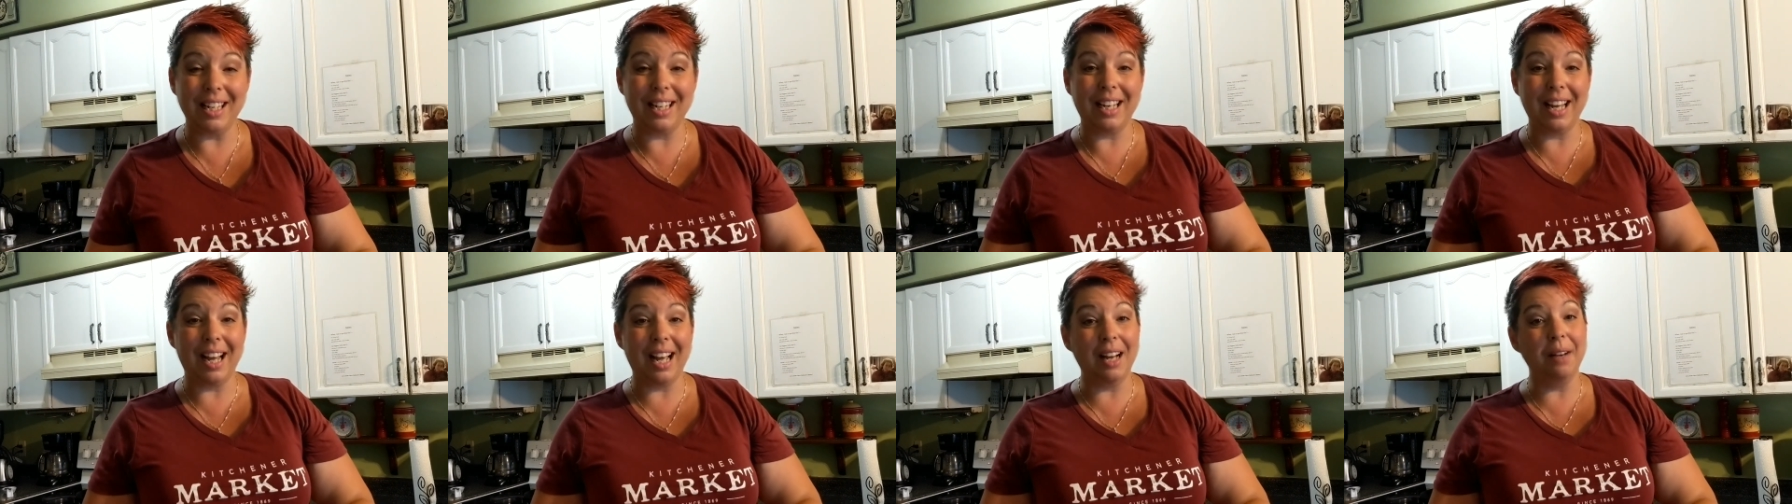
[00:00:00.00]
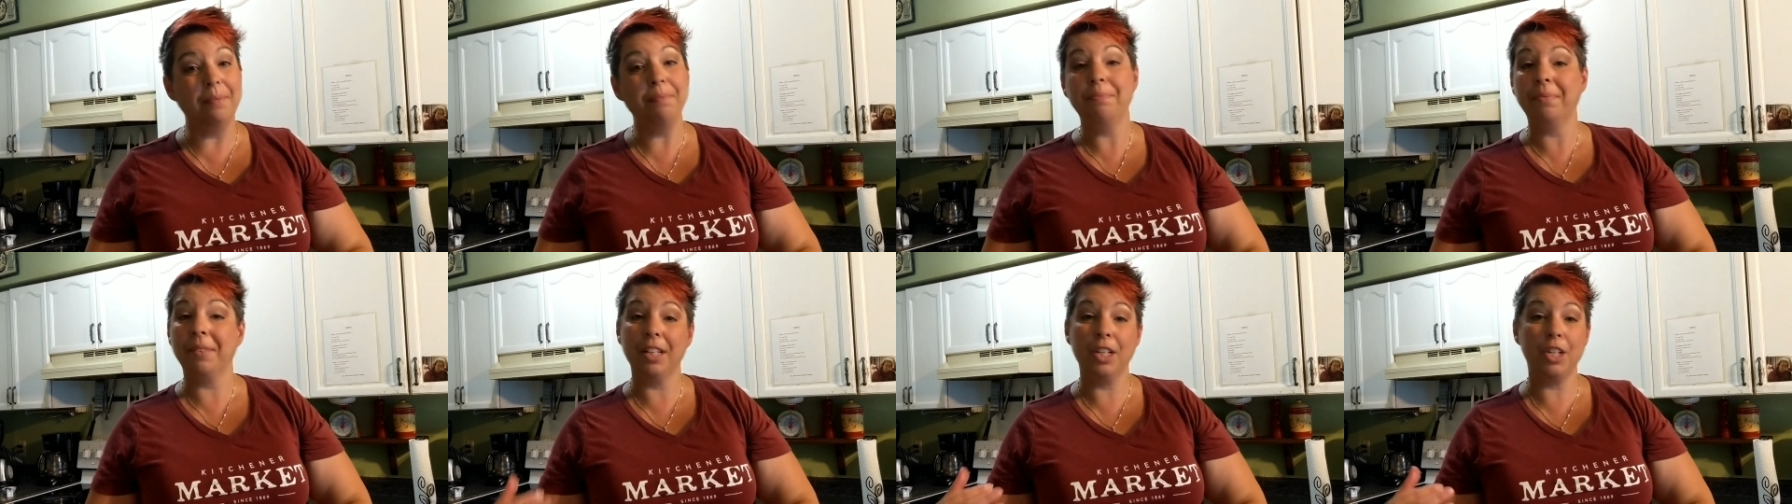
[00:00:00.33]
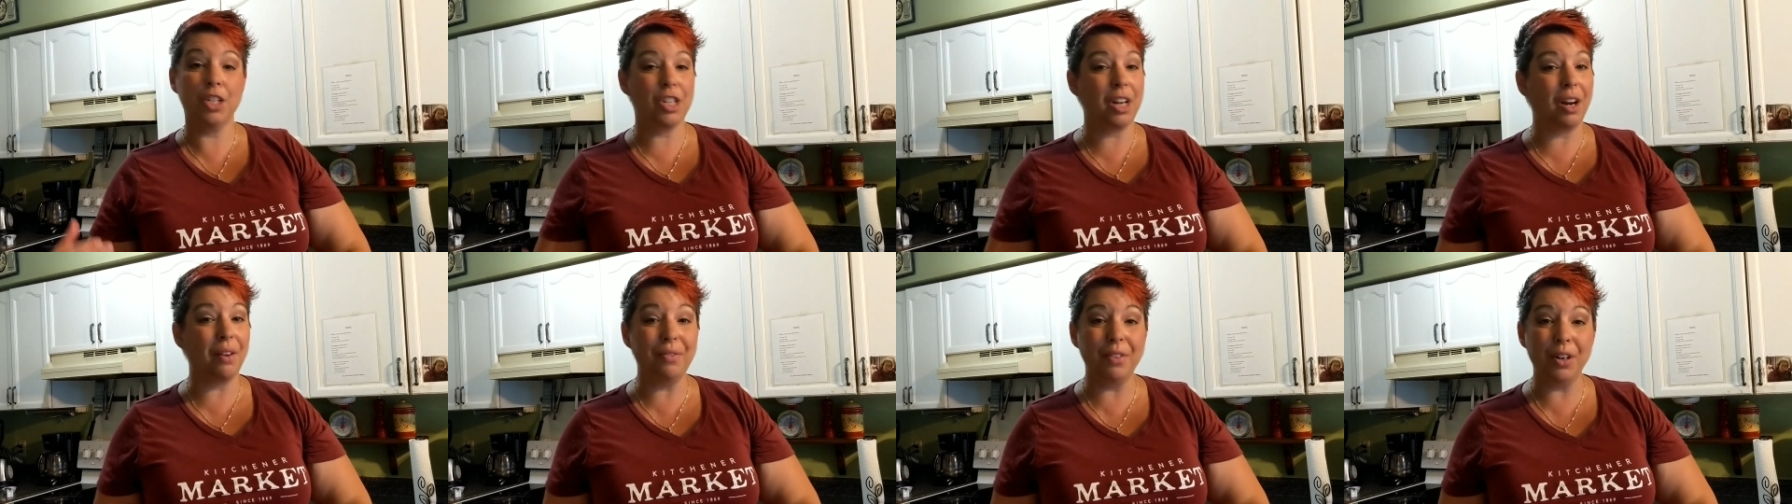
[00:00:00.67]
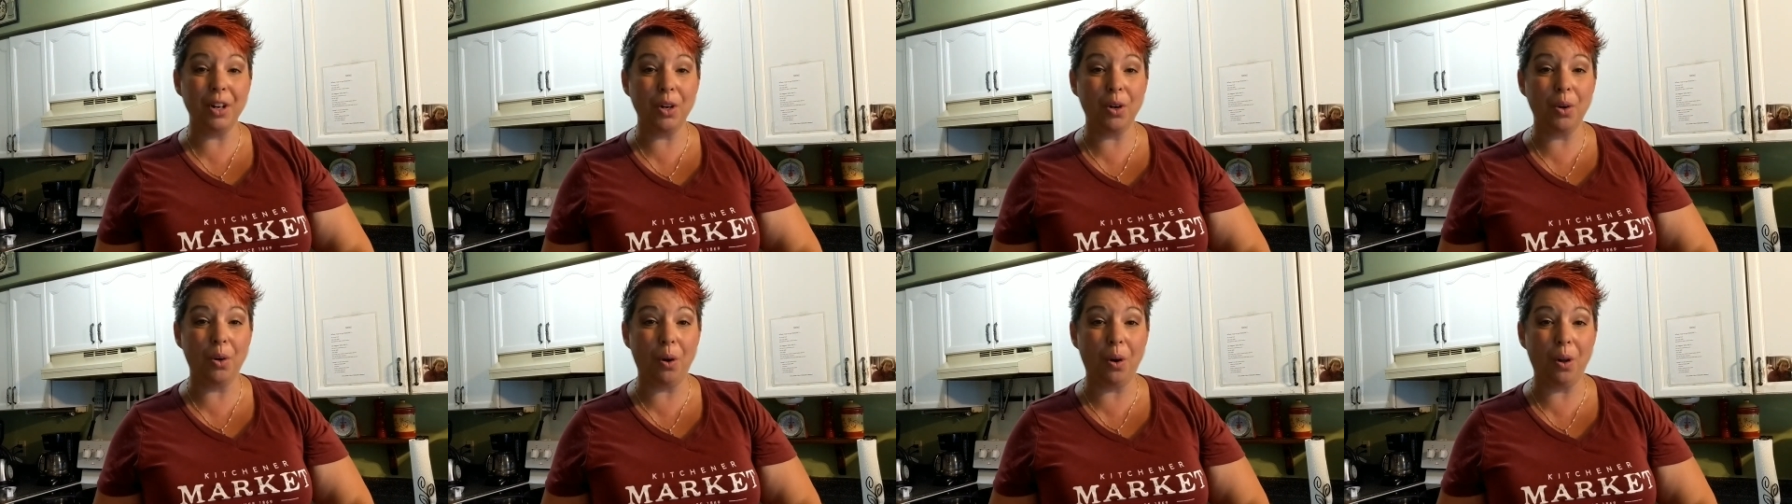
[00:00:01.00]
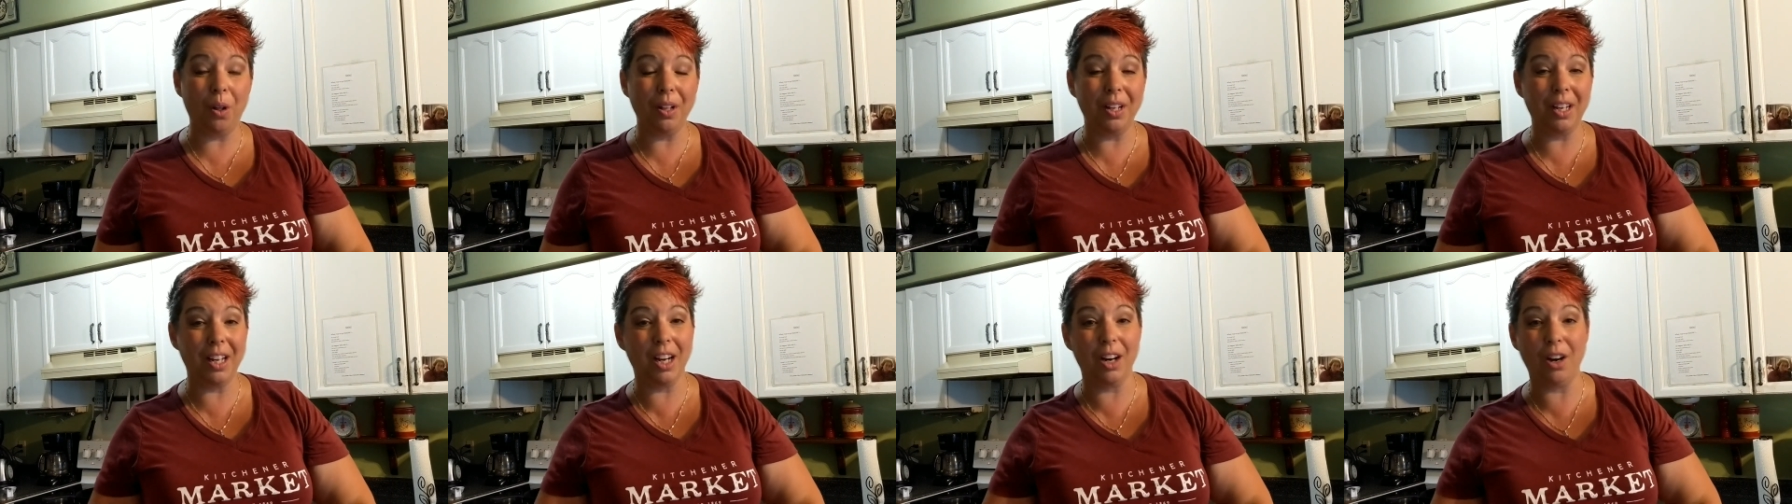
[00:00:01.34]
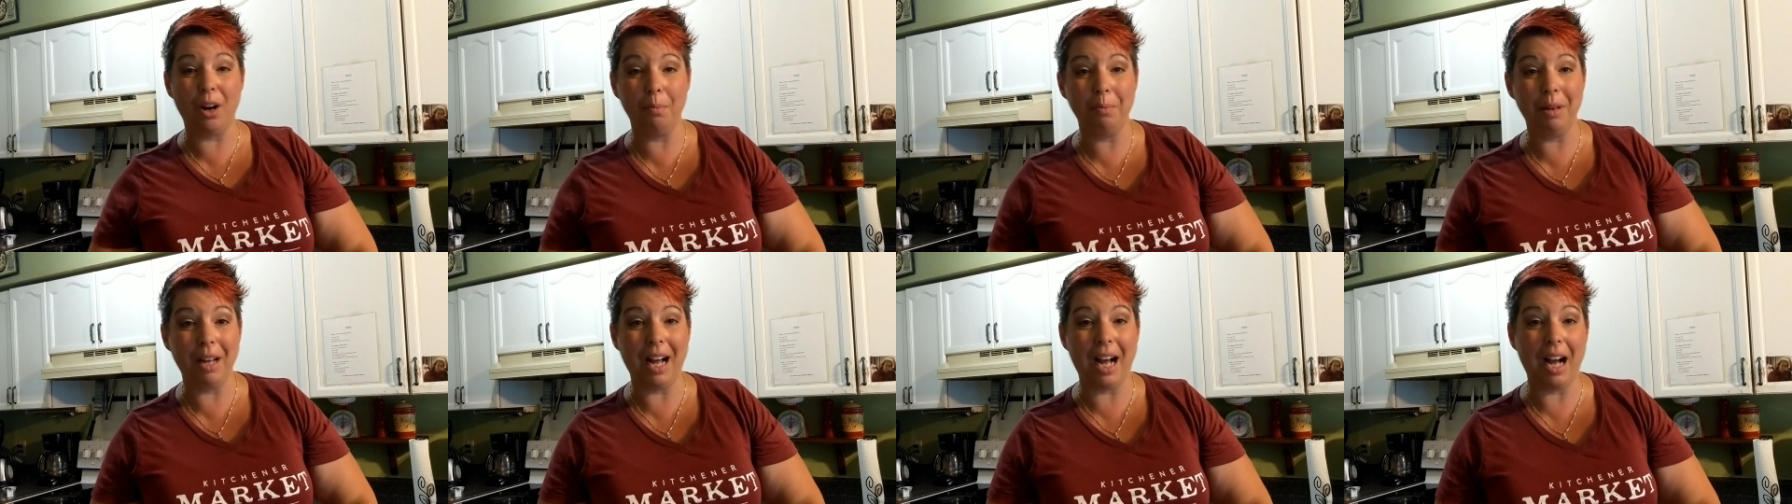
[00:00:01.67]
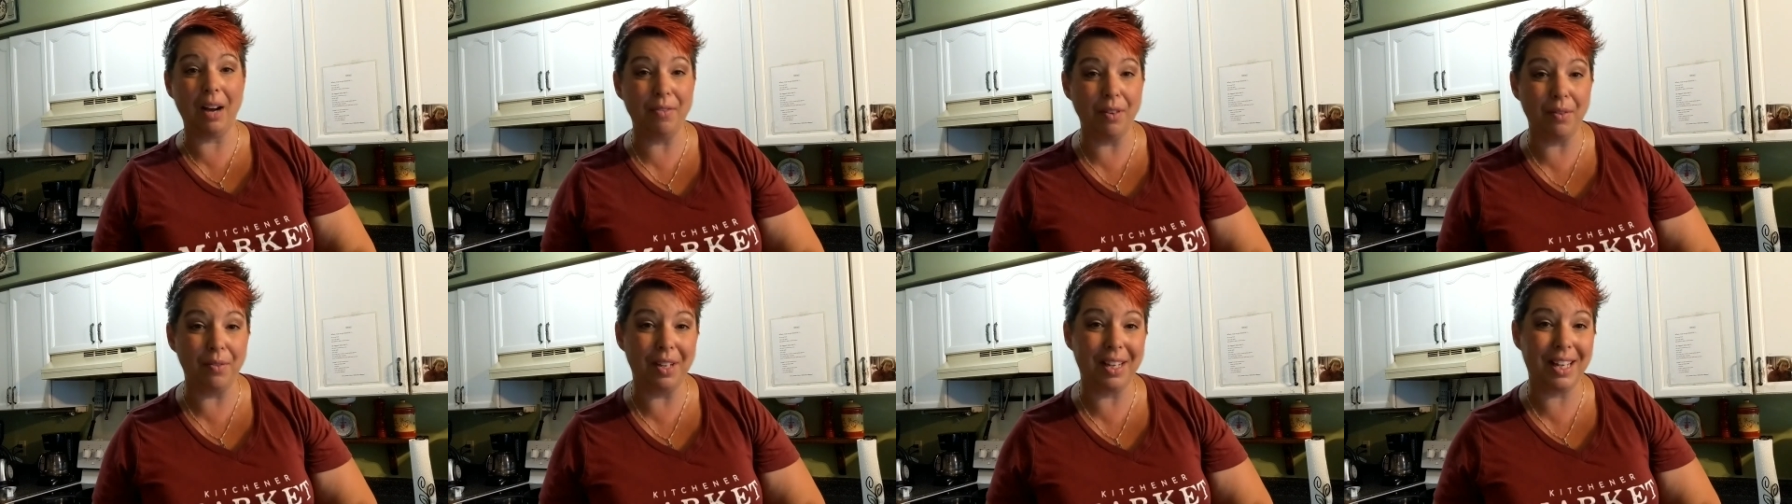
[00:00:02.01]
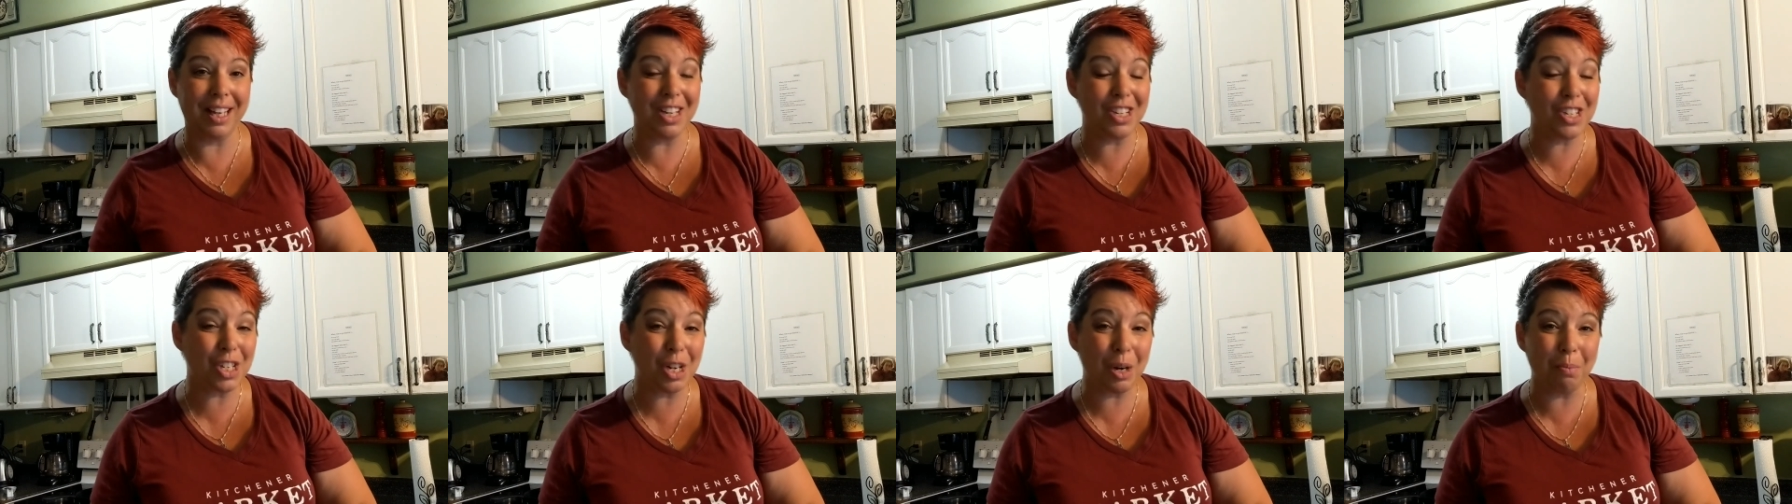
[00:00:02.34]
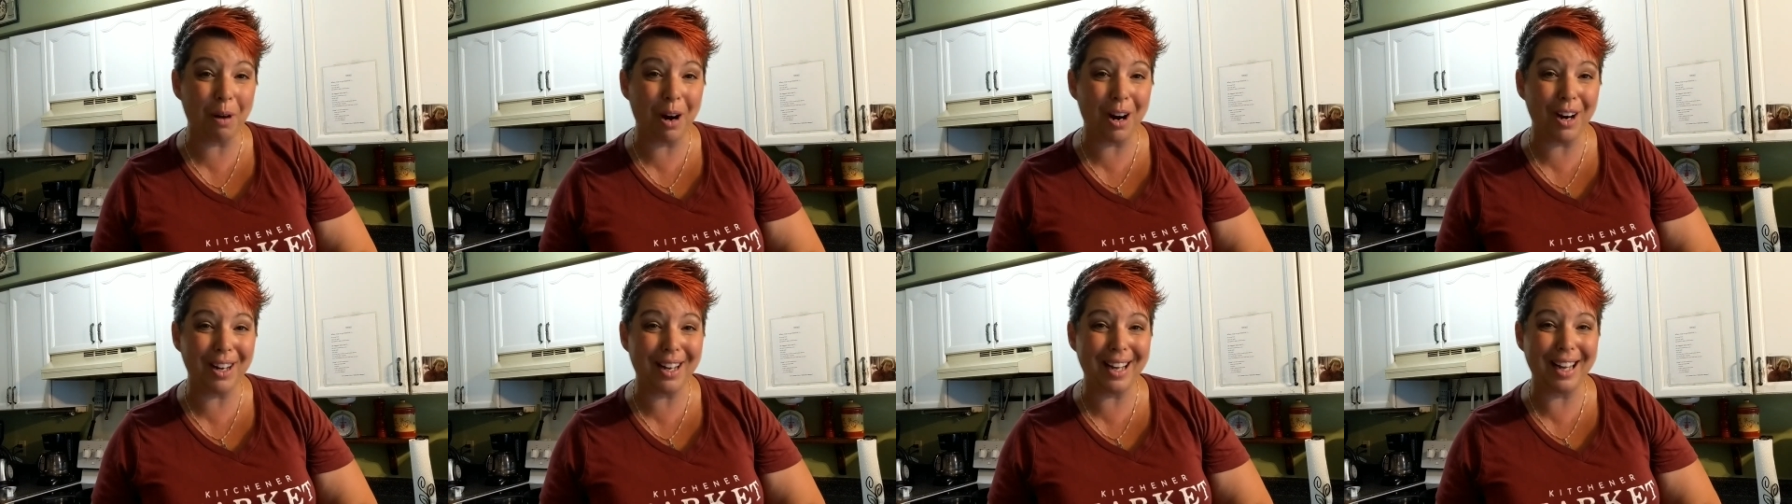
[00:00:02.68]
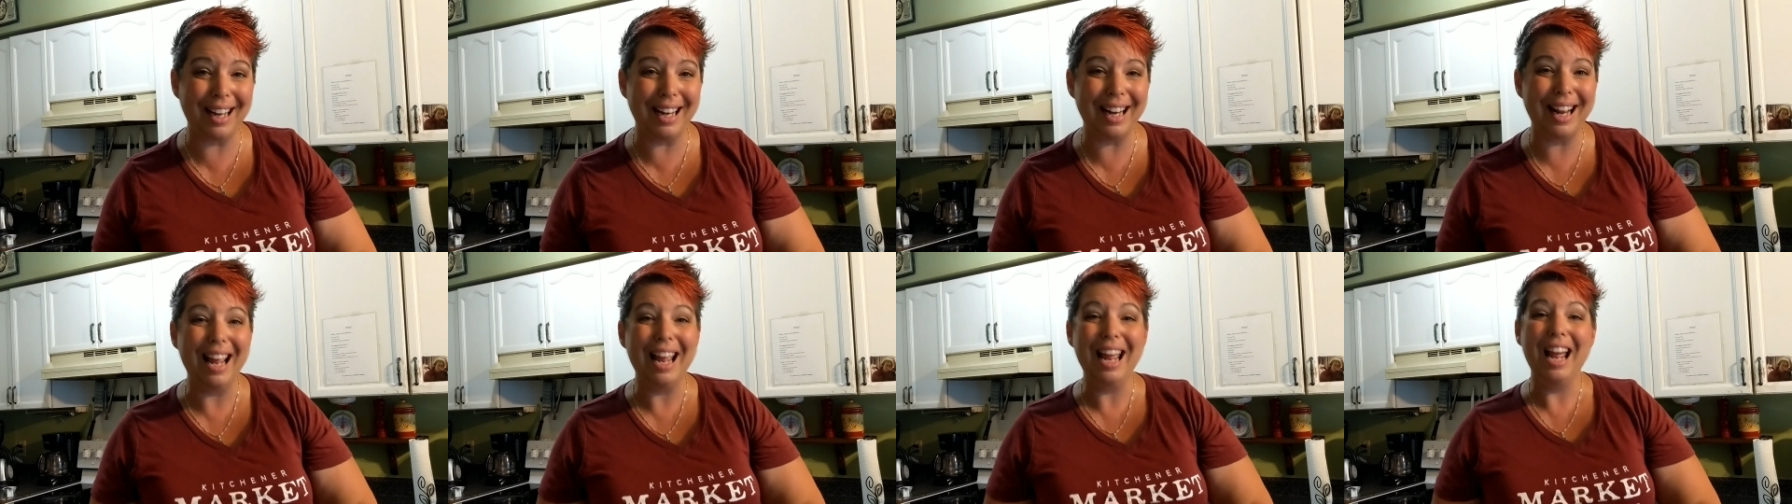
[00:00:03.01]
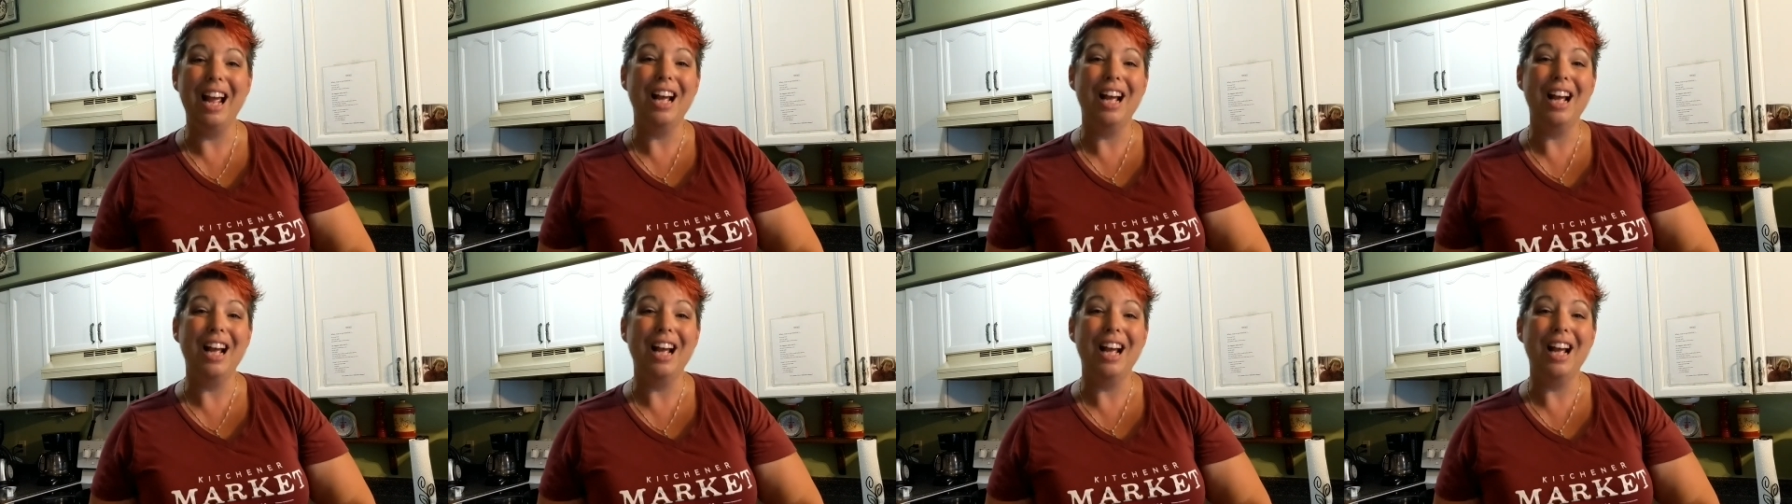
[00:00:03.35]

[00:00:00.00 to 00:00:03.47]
Again, Chef Nicole here on behalf of the Kitchener Market.